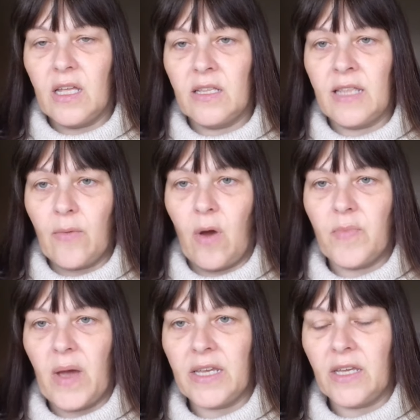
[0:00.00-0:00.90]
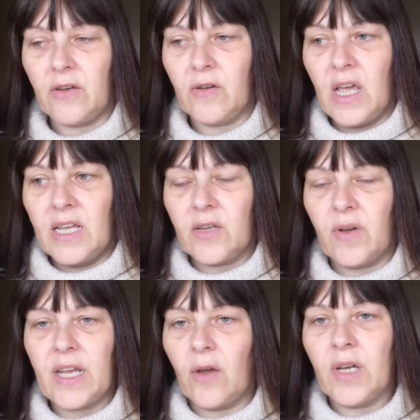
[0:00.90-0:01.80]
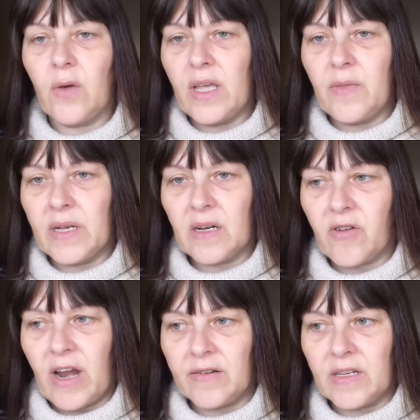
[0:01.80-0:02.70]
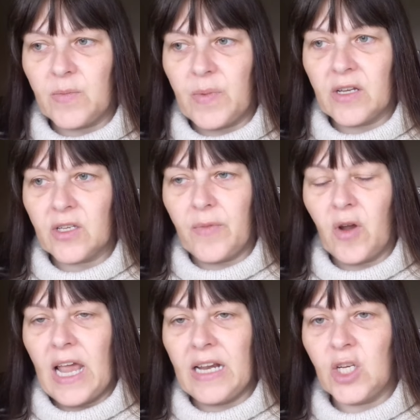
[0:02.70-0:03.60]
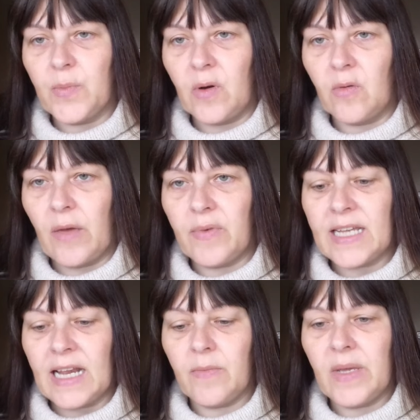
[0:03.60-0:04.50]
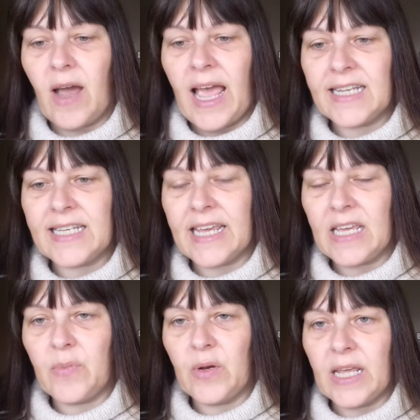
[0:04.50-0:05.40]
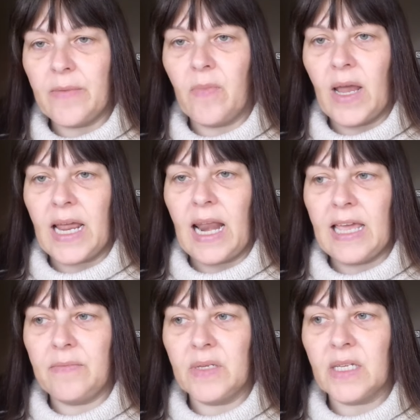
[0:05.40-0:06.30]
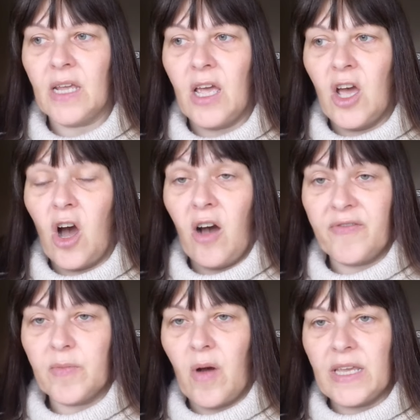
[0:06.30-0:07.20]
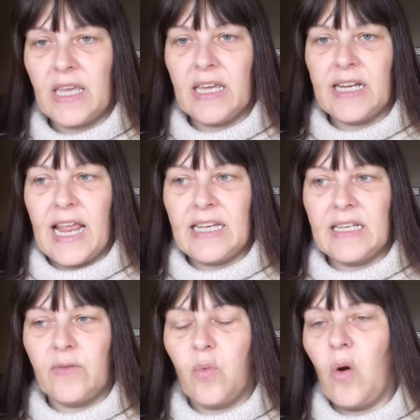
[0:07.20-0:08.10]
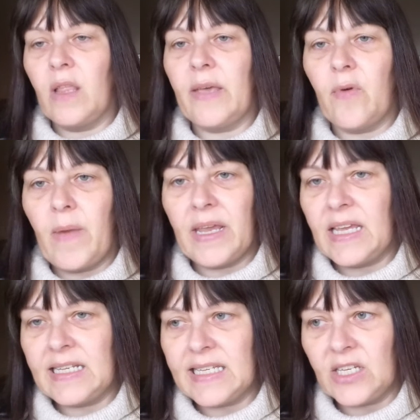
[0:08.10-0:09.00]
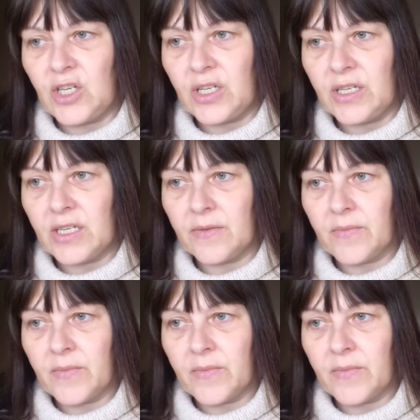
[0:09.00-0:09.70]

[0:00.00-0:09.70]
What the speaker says: they won't pay you. So I don't know where the middle ground is, because I'm not eligible. They were telling me I had to keep putting in my claims after my year had ended while they were making decisions.